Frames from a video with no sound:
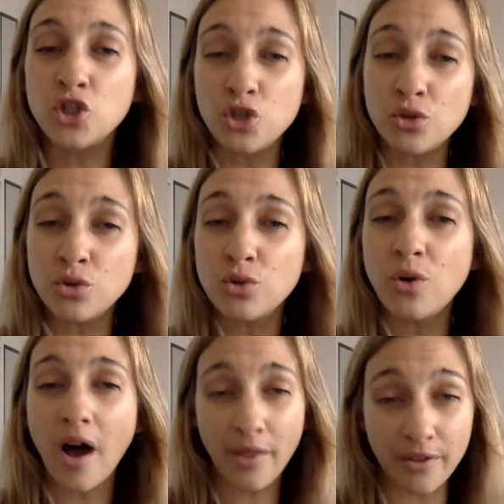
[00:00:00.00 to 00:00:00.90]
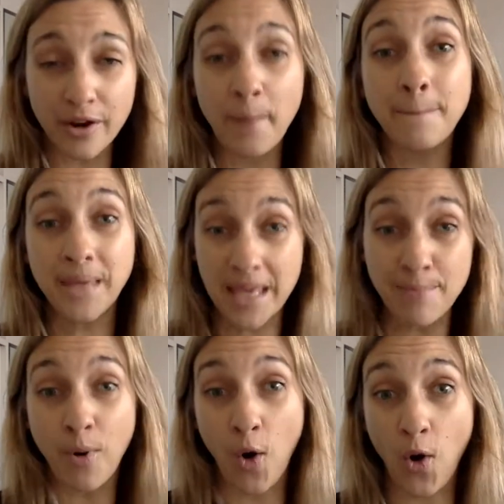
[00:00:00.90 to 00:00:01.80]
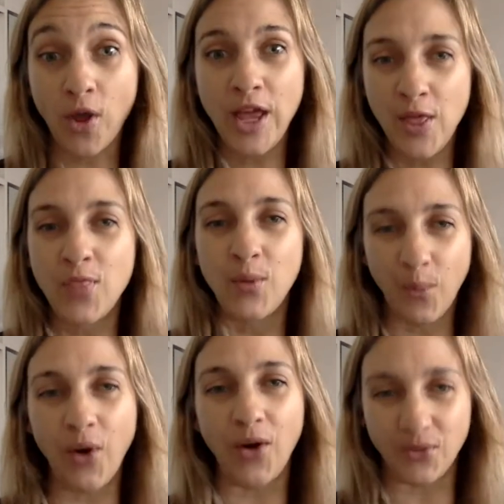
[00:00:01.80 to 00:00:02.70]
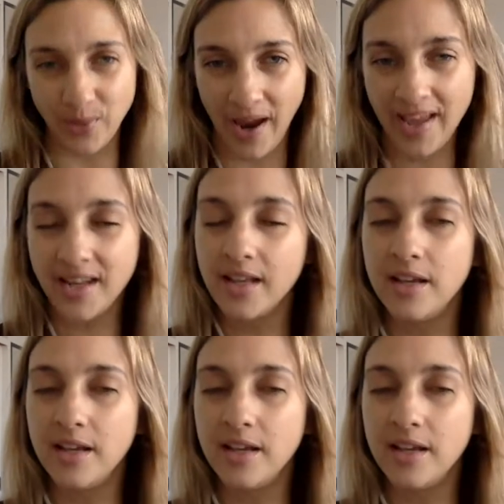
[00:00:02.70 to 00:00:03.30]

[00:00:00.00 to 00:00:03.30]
to other people in the world, right?